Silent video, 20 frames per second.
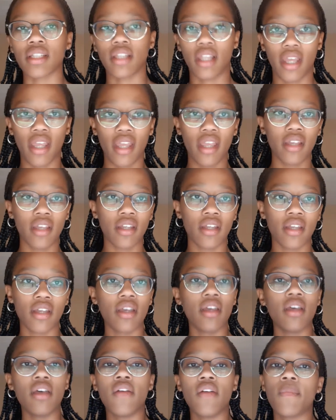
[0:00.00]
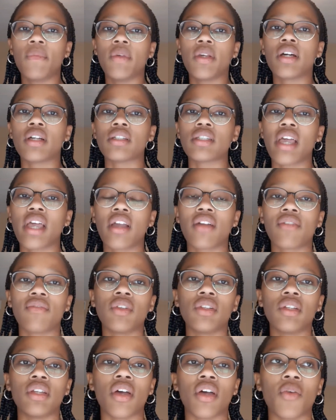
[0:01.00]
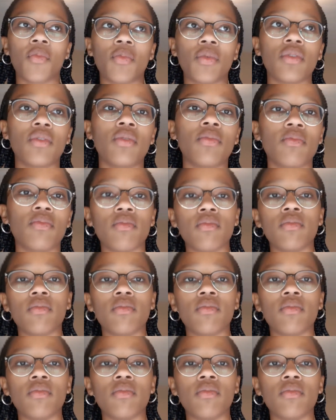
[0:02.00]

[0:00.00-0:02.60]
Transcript: like, because that can really help you,